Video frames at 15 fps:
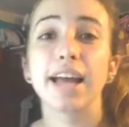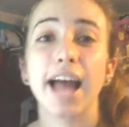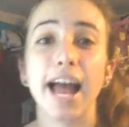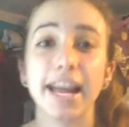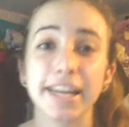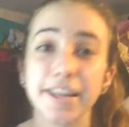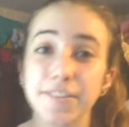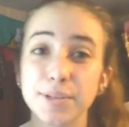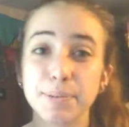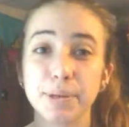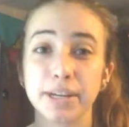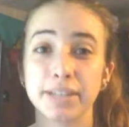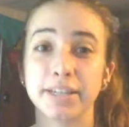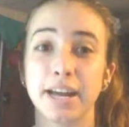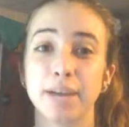I gave this
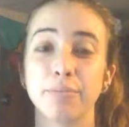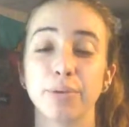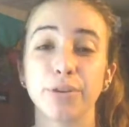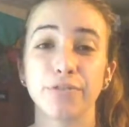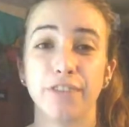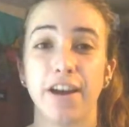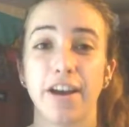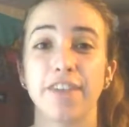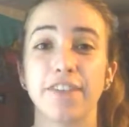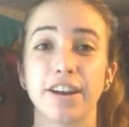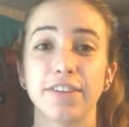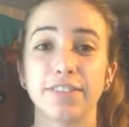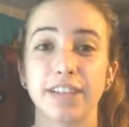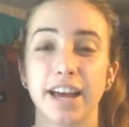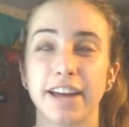book a 9.5 out
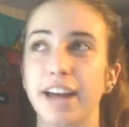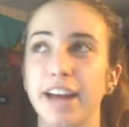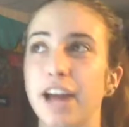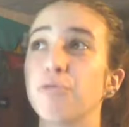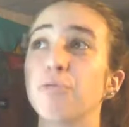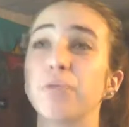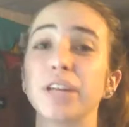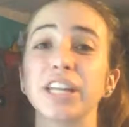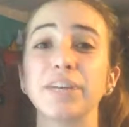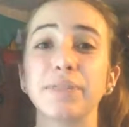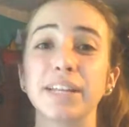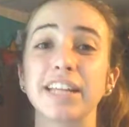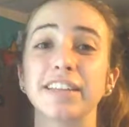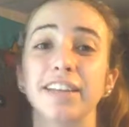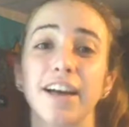of 10. I really,
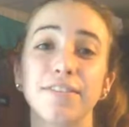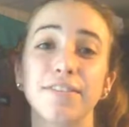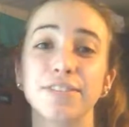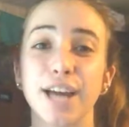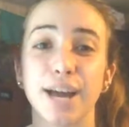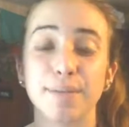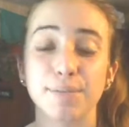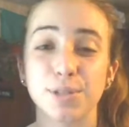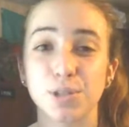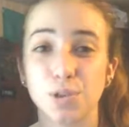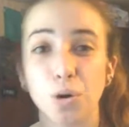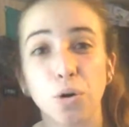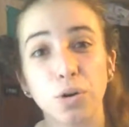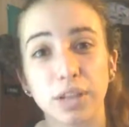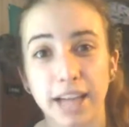really loved it. I'm
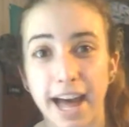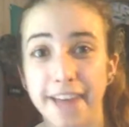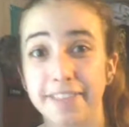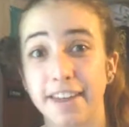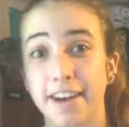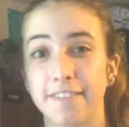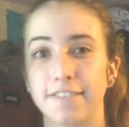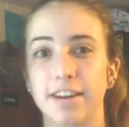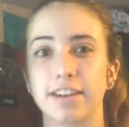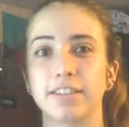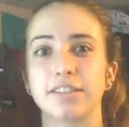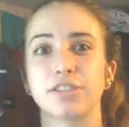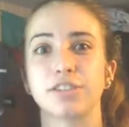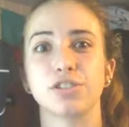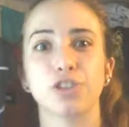so glad that I
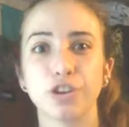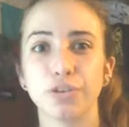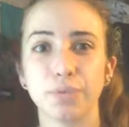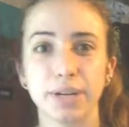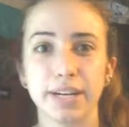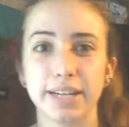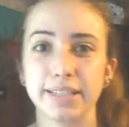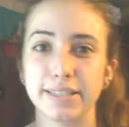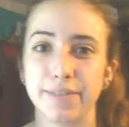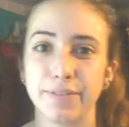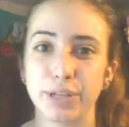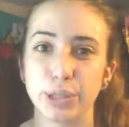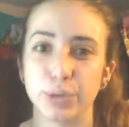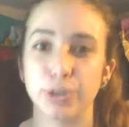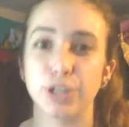finally started reading some
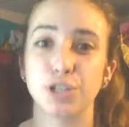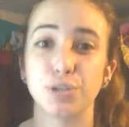Victoria